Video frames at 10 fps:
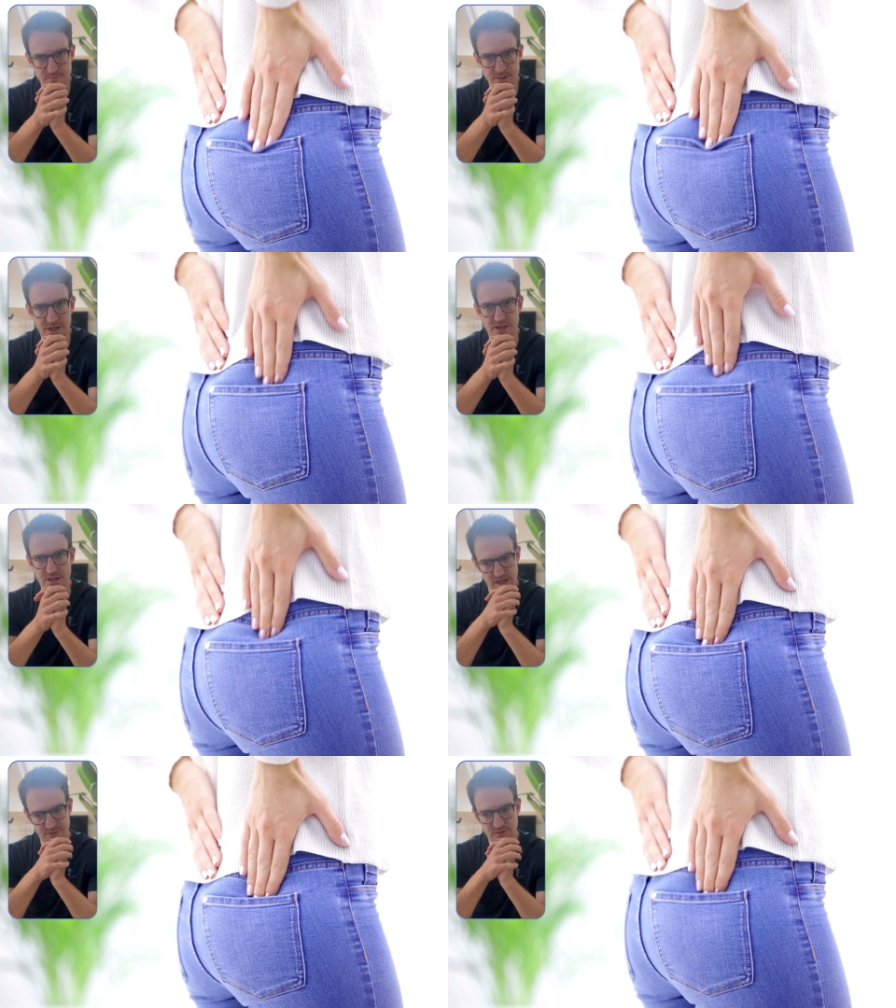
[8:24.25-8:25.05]
But
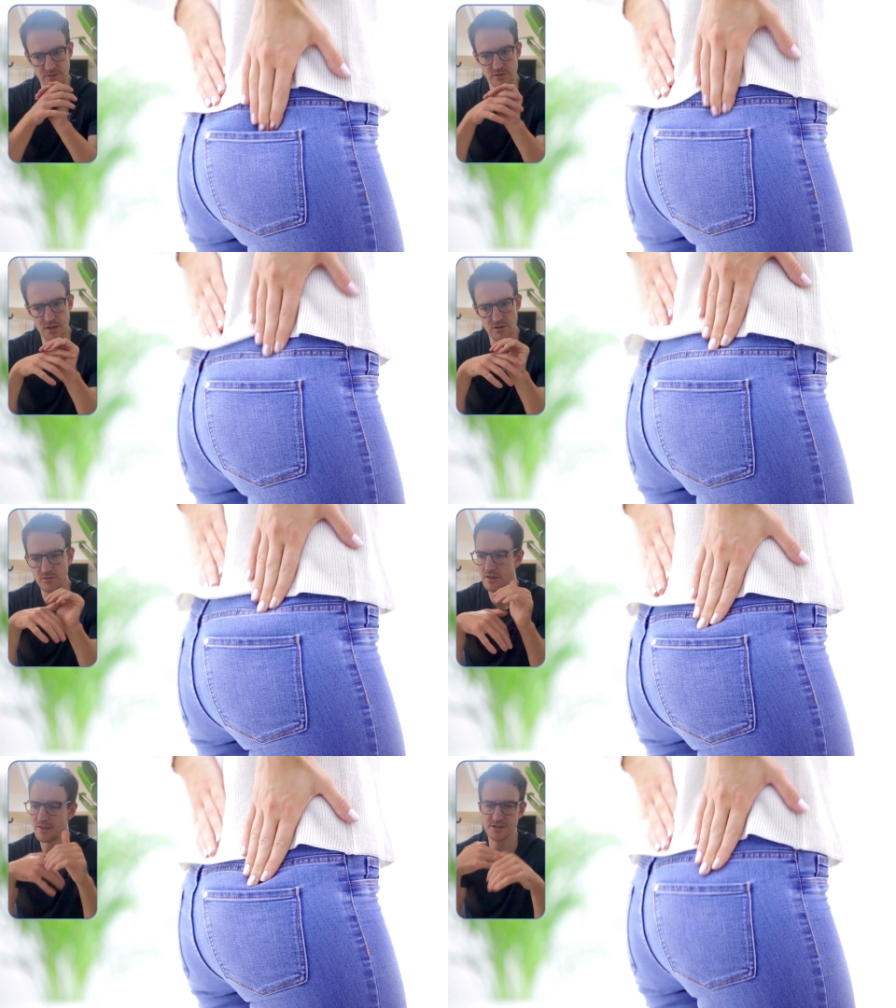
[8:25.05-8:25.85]
if you know
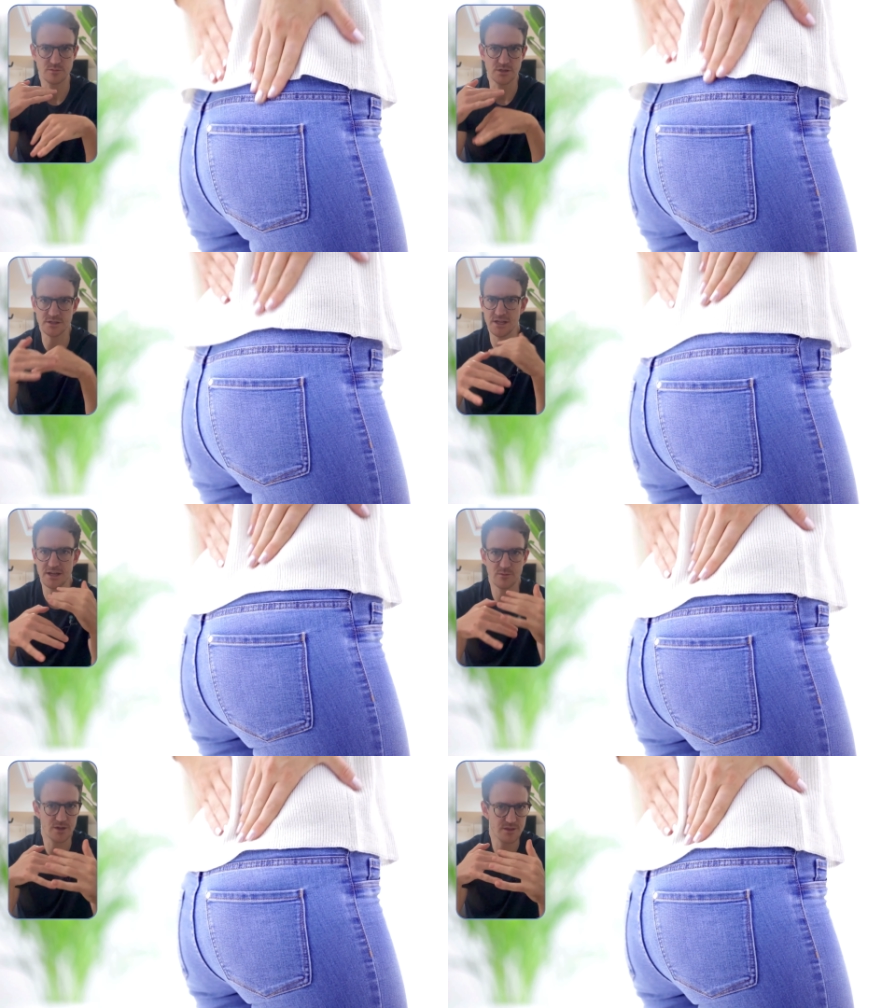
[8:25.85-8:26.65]
that that's what you're
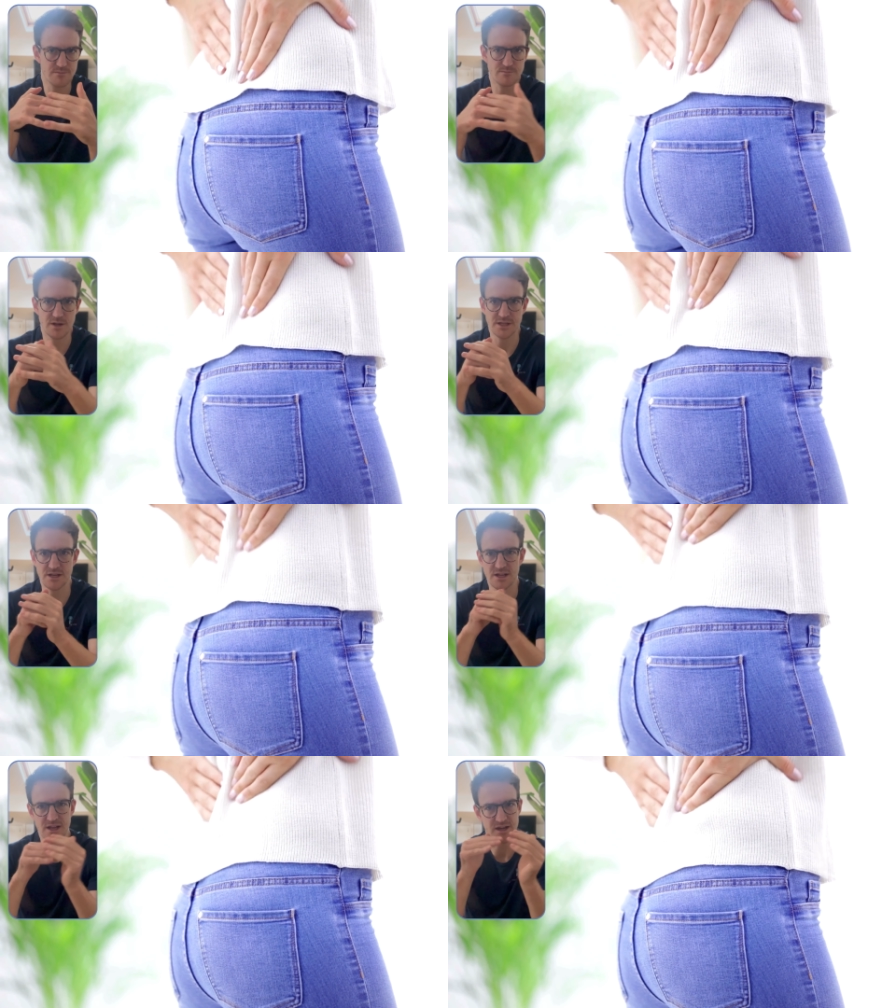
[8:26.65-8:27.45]
dealing with and you
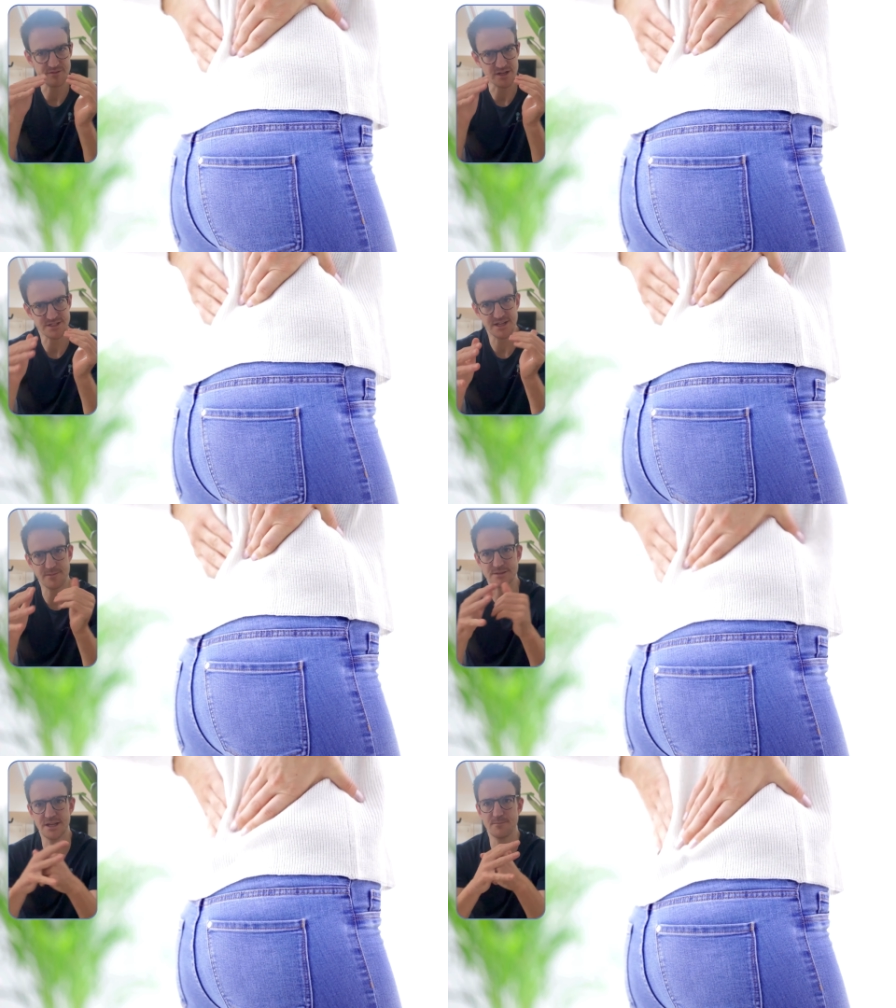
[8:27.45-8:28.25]
can kind of
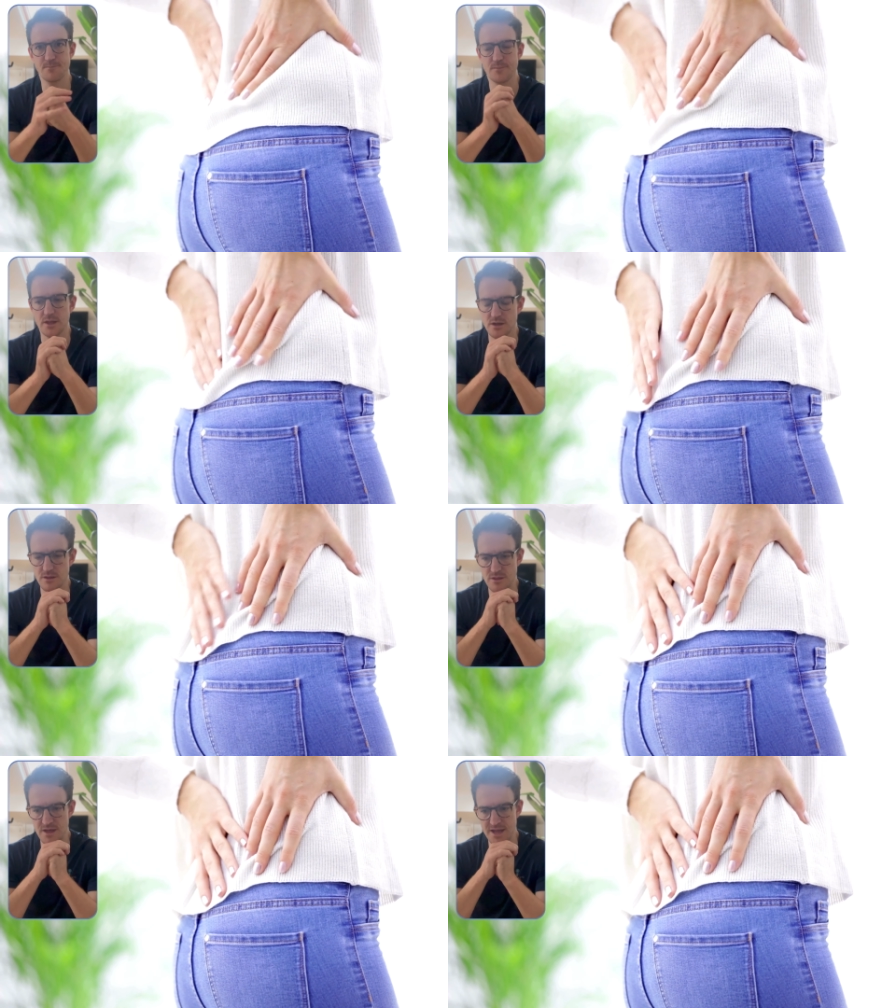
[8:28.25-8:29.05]
accept it,
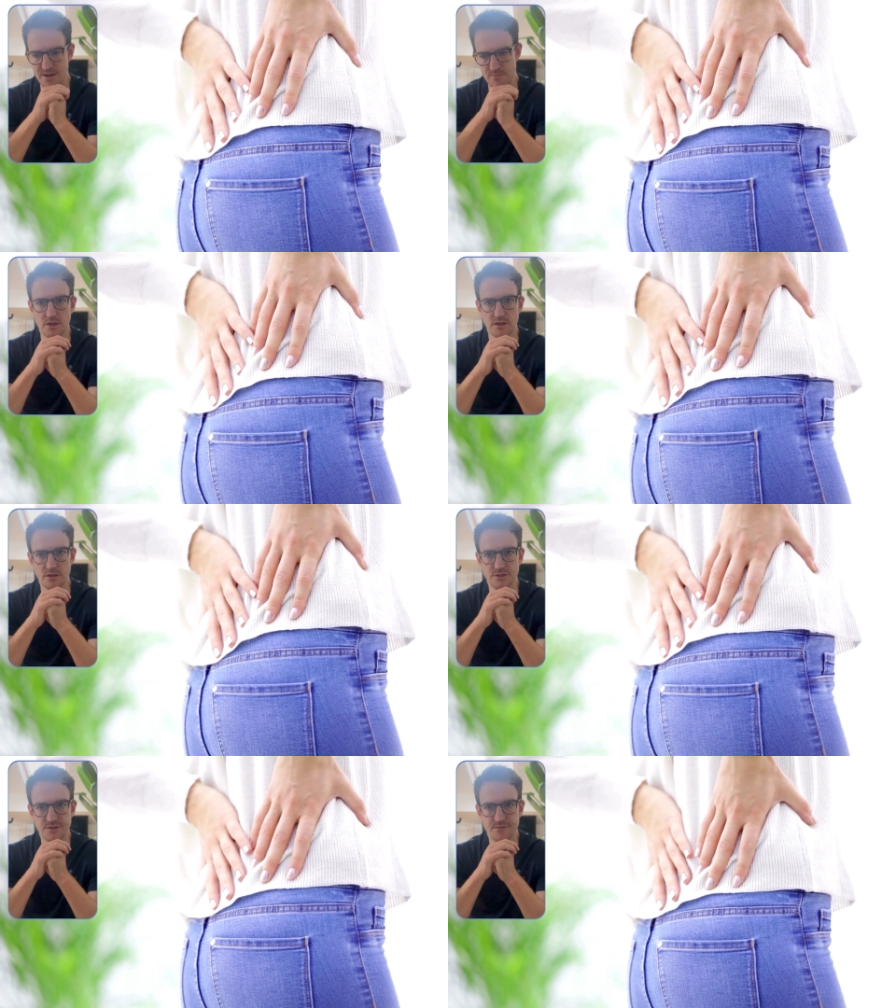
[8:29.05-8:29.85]
then you
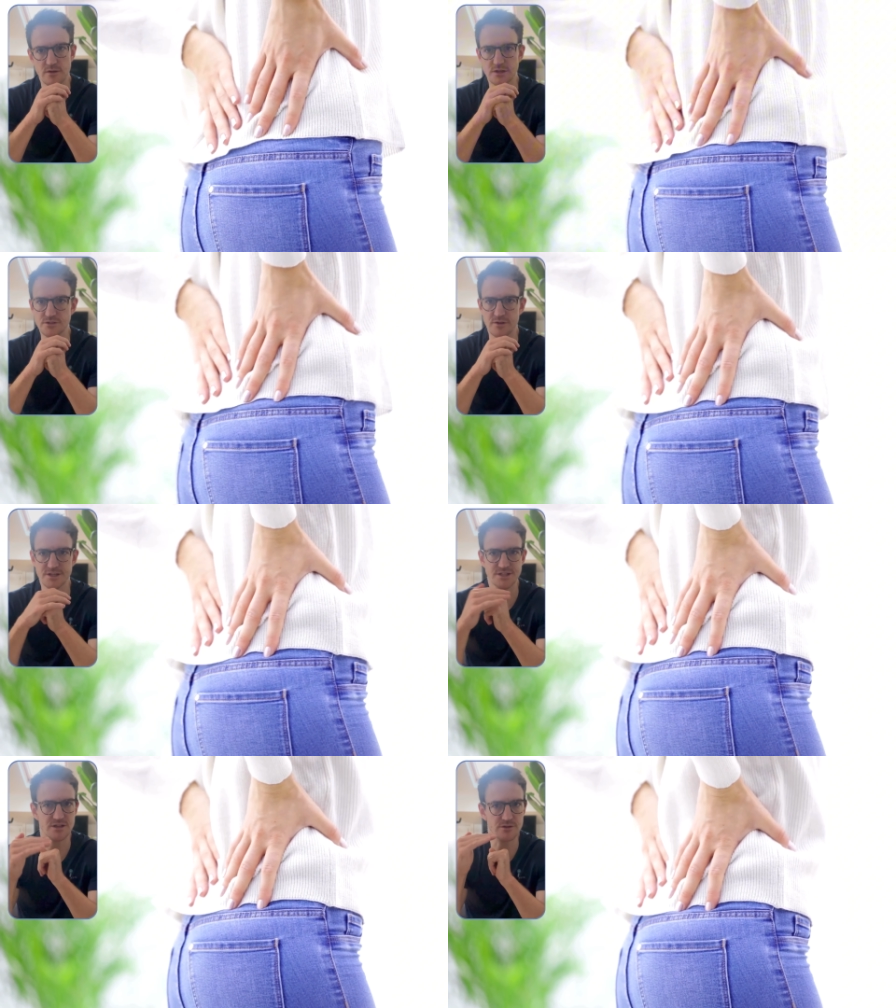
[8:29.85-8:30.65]
can just focus your
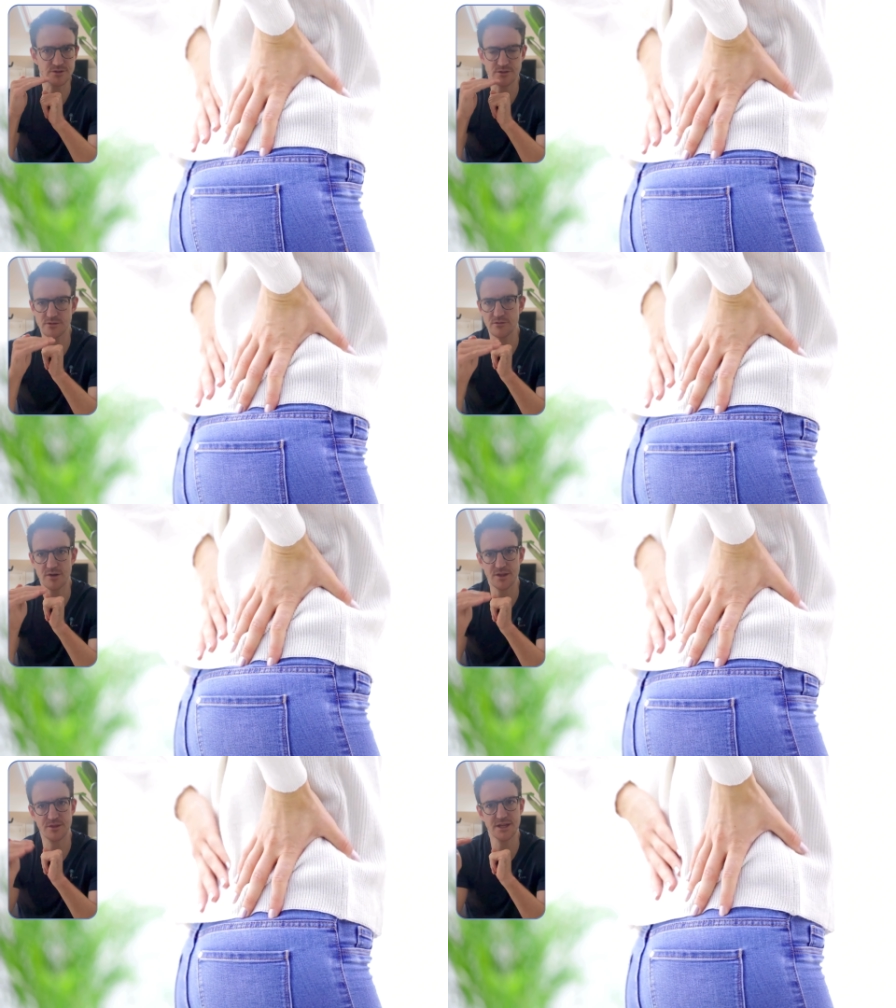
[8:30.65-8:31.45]
energy on doing the
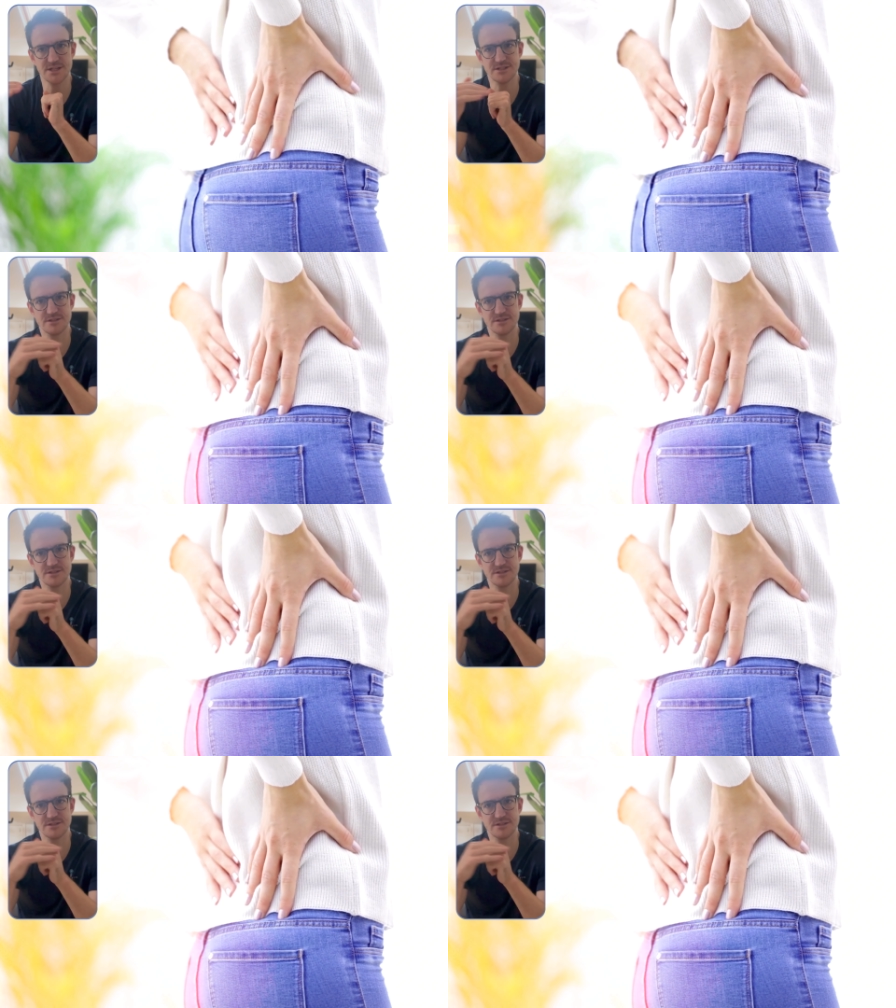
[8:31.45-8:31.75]
right things